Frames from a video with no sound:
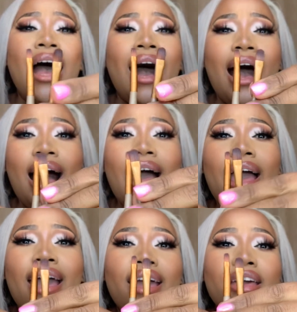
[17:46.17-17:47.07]

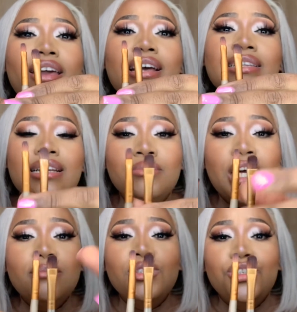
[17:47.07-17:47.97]
I
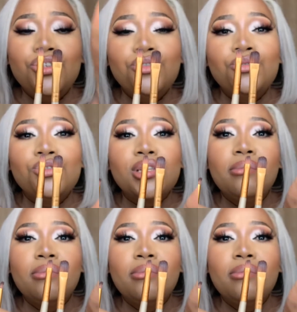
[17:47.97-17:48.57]
sometimes use